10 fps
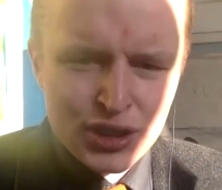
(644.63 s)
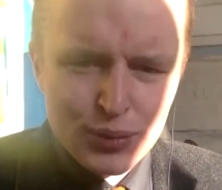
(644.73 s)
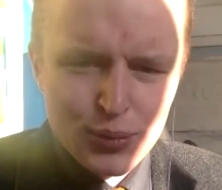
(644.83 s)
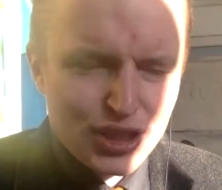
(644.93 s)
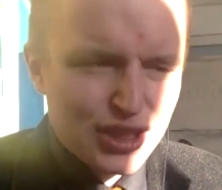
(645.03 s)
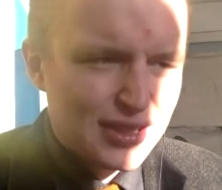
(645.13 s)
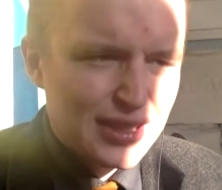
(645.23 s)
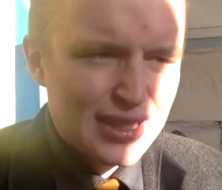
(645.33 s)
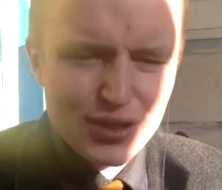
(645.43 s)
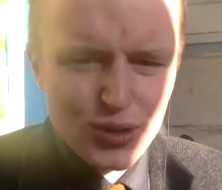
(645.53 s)
which is
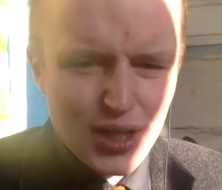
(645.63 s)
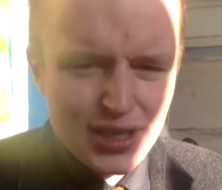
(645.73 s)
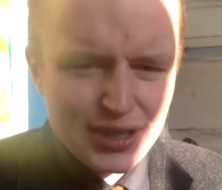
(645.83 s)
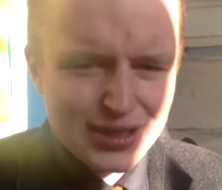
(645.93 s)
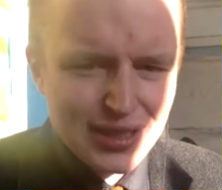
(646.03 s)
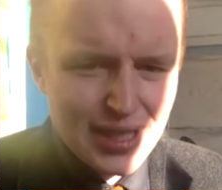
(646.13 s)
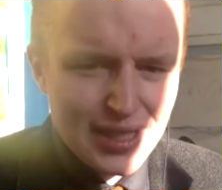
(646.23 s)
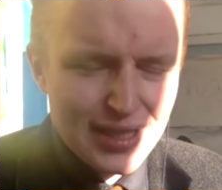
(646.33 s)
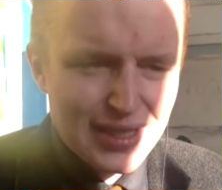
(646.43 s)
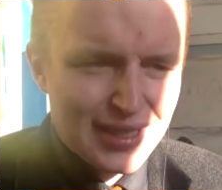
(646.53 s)
strange.
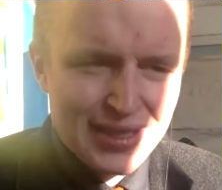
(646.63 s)
Because